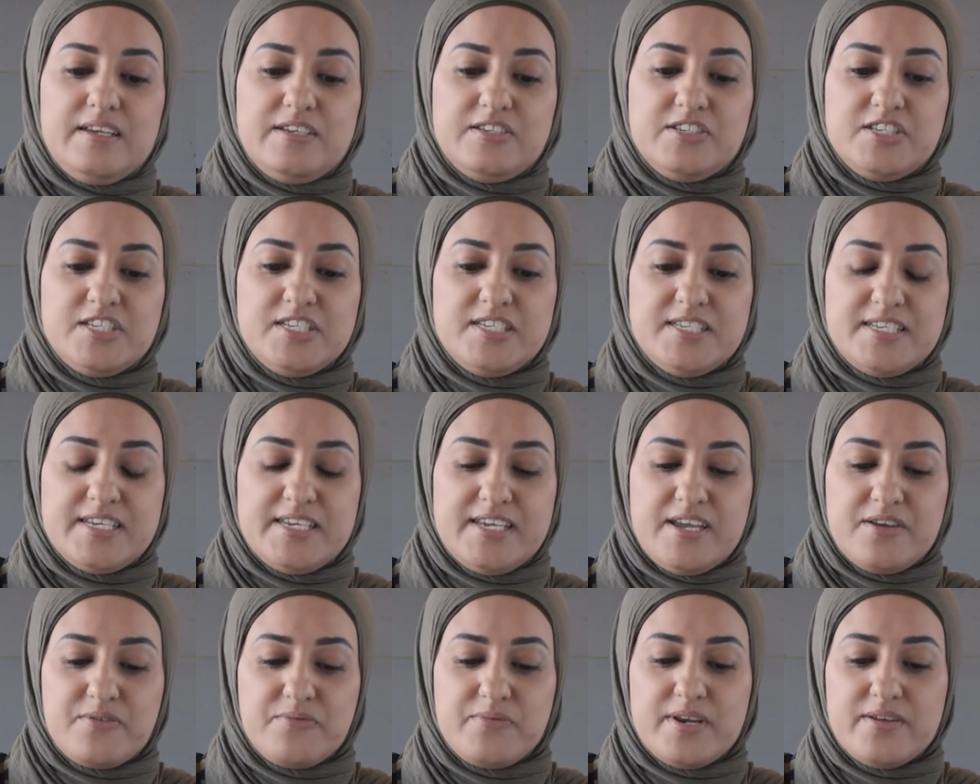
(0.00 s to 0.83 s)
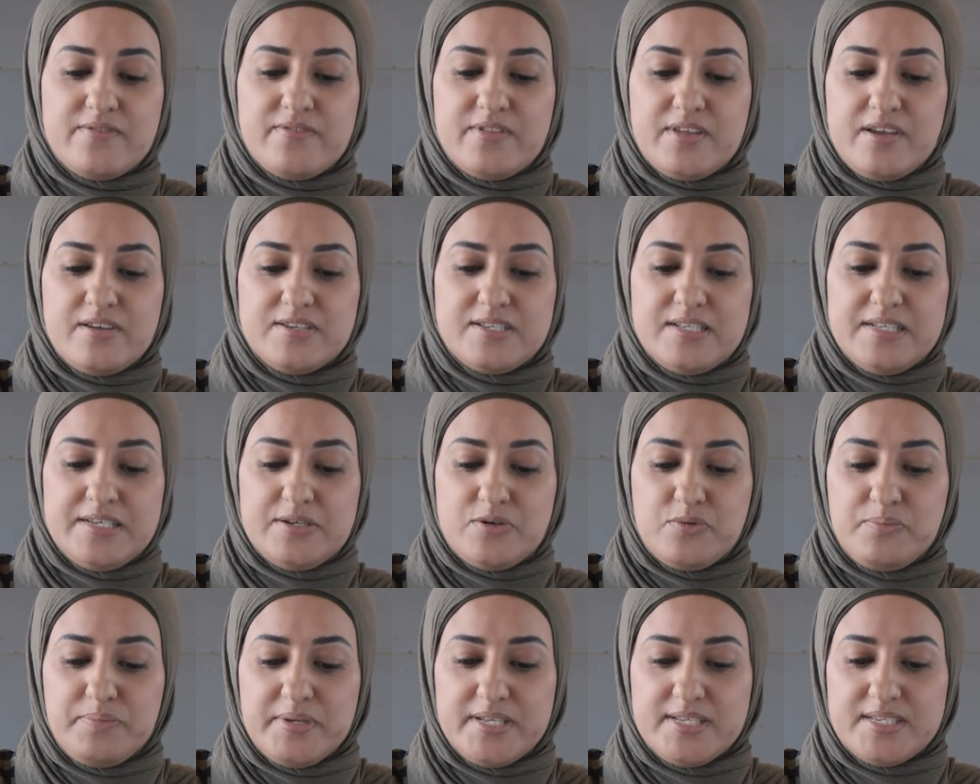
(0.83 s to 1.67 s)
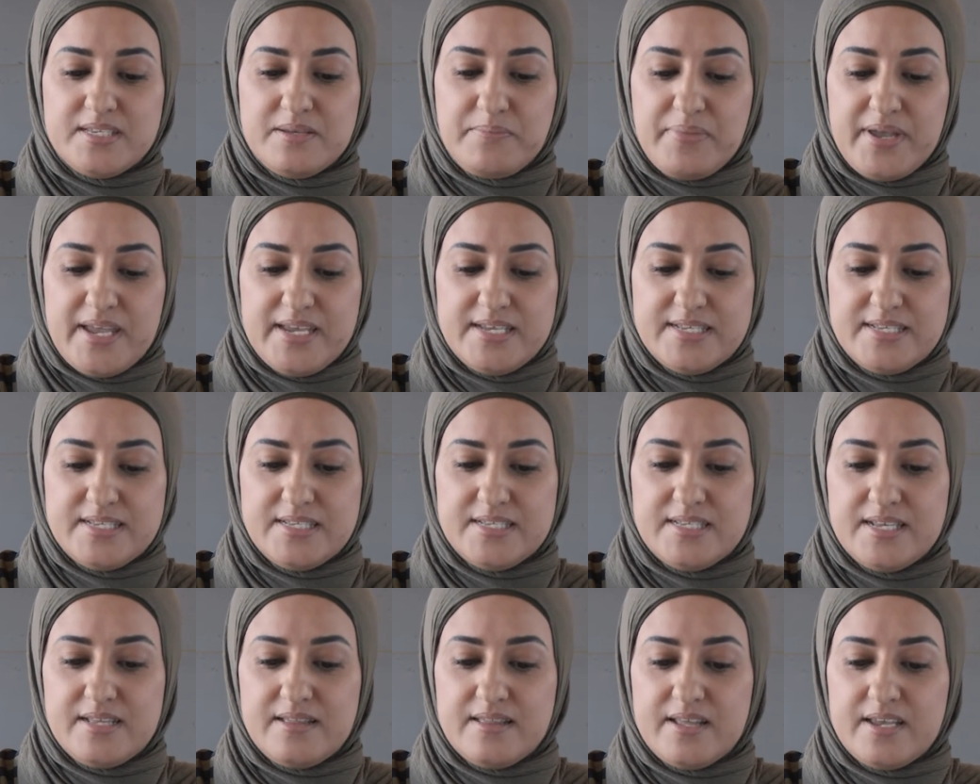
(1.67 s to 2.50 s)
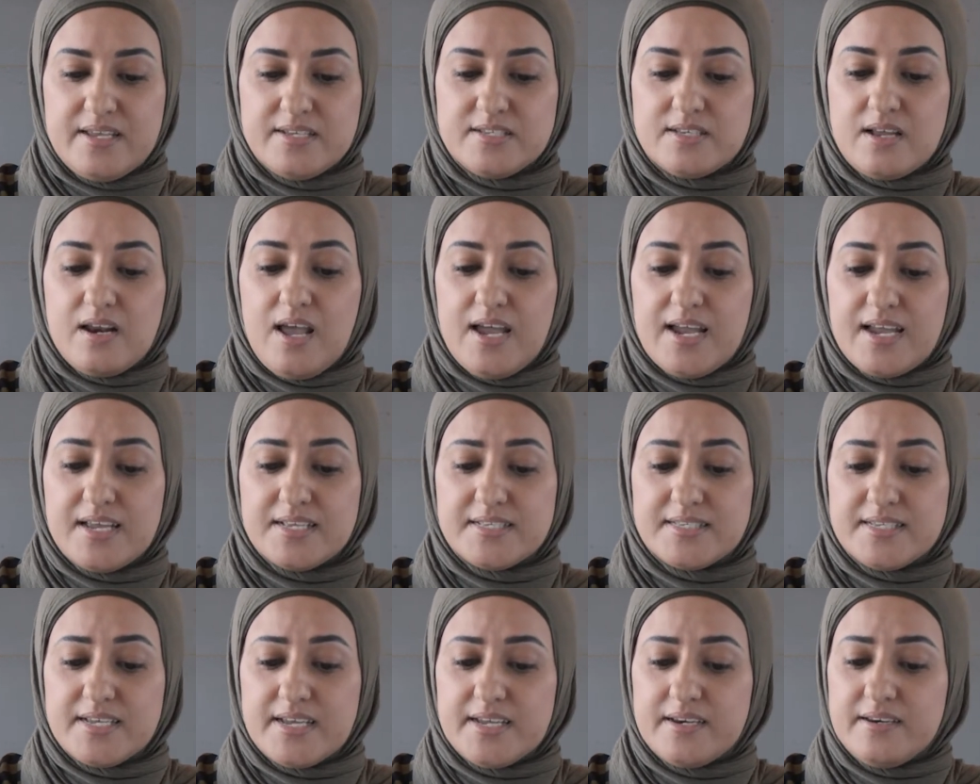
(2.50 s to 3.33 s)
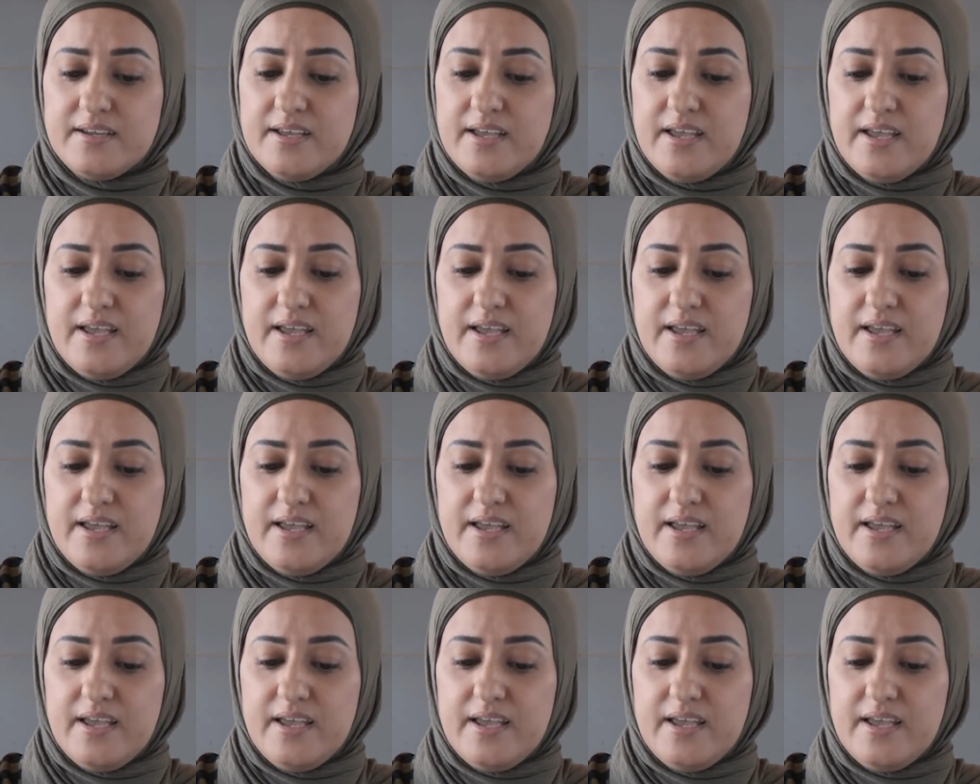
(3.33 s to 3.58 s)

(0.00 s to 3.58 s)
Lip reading: just to get rid of those little bits and pieces in there. So like I said,